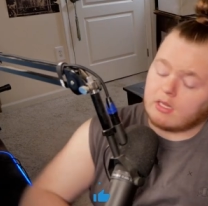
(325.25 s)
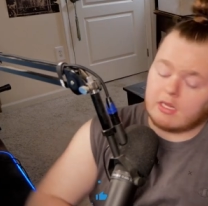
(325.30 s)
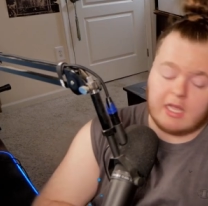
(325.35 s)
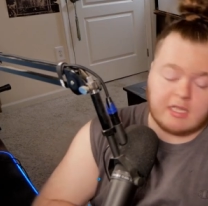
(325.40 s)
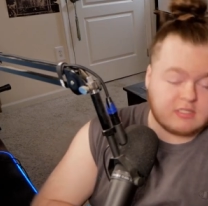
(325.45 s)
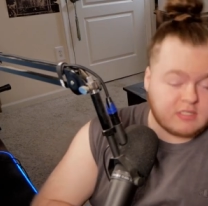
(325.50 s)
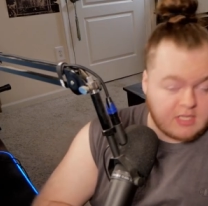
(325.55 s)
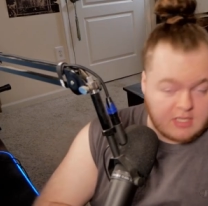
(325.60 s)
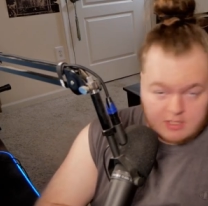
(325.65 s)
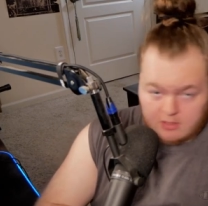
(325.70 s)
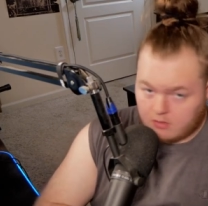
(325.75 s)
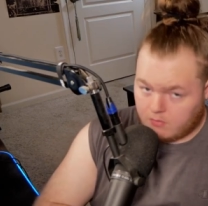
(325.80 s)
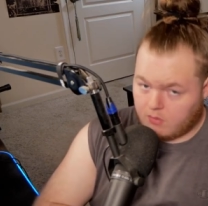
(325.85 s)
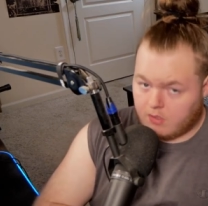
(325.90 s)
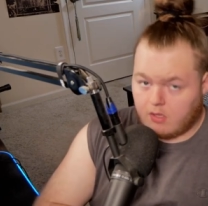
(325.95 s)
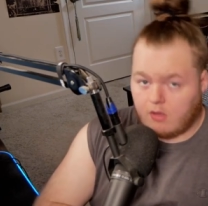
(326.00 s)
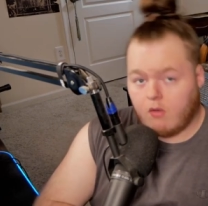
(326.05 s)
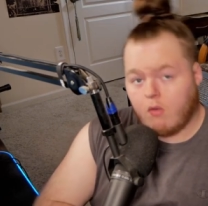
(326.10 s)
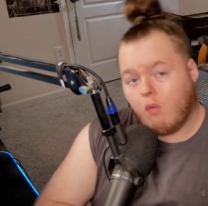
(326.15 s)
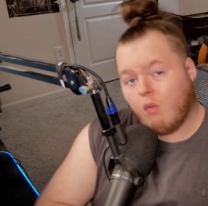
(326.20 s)
Let's get
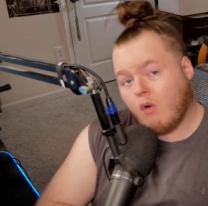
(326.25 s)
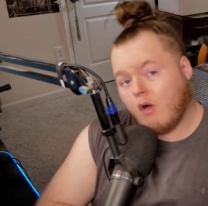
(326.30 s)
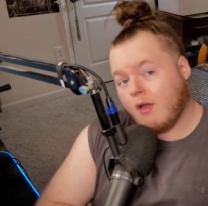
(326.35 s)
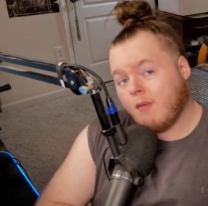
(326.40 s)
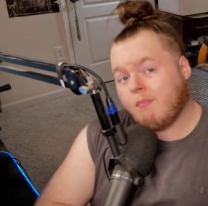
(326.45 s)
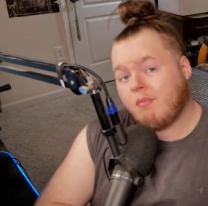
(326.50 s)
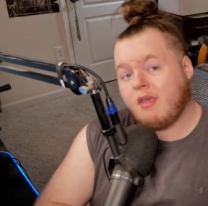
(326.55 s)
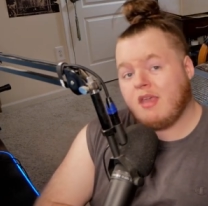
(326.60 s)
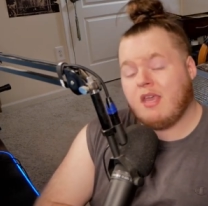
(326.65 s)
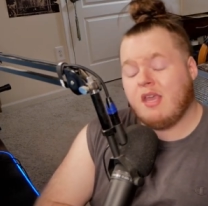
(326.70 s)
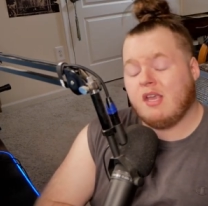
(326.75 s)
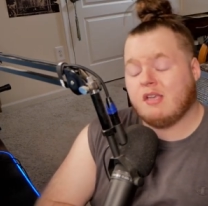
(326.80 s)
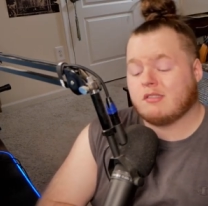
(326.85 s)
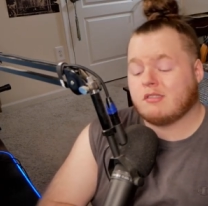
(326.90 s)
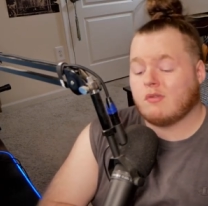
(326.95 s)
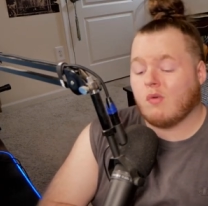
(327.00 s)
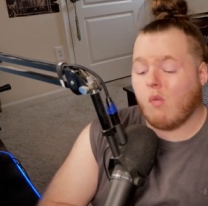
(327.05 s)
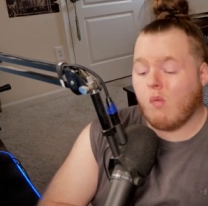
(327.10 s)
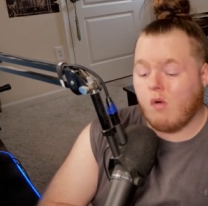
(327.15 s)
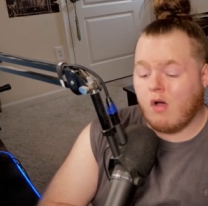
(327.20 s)
into it. One
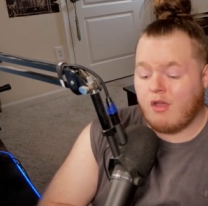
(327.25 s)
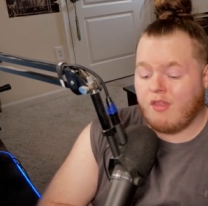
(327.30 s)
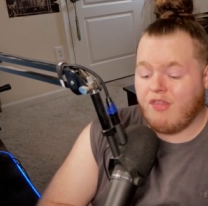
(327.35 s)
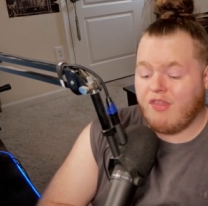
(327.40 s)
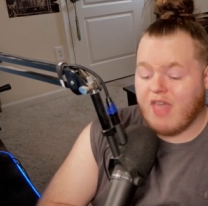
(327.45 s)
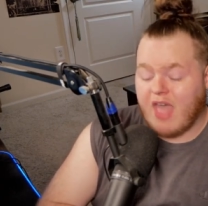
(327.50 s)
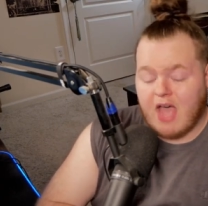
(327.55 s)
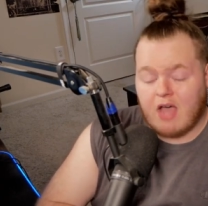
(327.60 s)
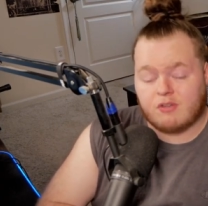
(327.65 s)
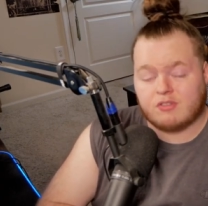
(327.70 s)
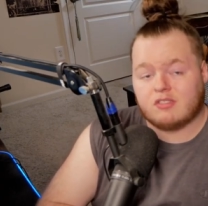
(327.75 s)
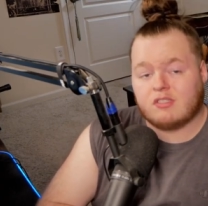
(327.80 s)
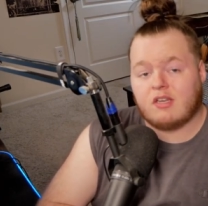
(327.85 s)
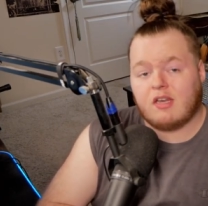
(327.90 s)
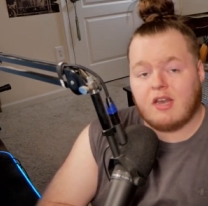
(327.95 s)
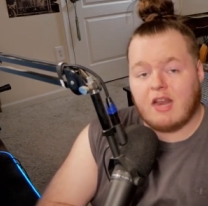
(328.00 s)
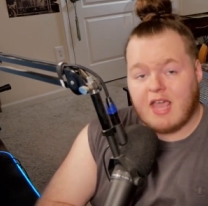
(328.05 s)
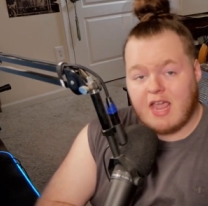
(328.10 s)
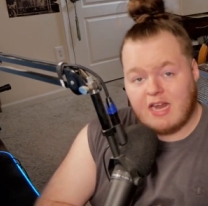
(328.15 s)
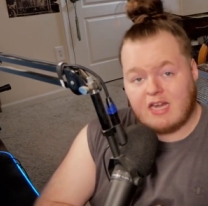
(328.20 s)
Piece one
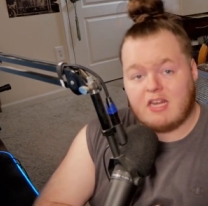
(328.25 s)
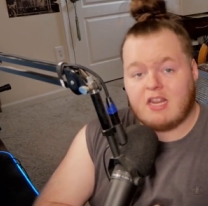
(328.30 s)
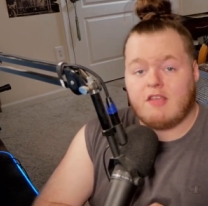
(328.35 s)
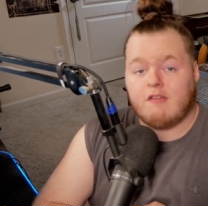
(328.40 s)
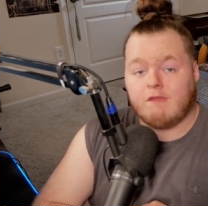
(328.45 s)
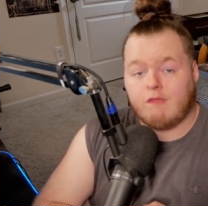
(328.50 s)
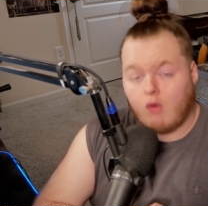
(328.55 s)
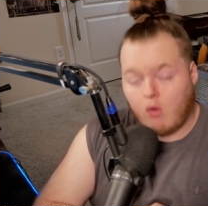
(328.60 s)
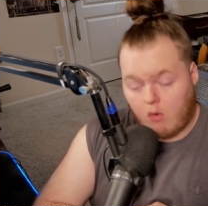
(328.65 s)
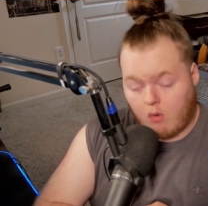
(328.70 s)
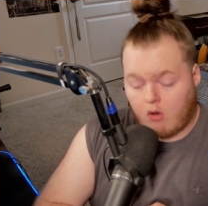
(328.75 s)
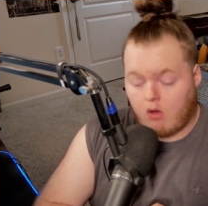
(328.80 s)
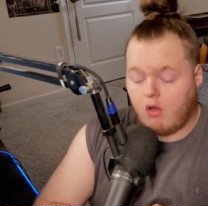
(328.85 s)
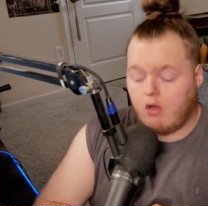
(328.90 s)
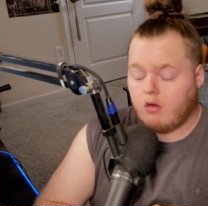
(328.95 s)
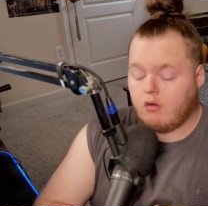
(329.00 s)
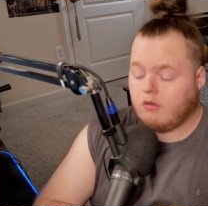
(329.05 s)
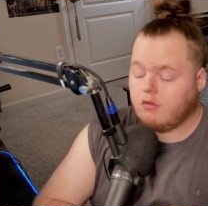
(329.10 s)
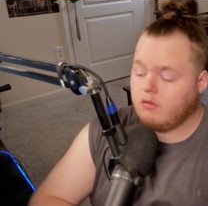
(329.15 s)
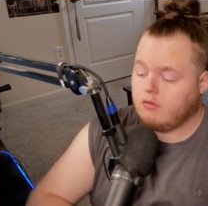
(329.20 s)
thousand
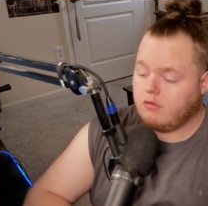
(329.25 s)
ninety-four.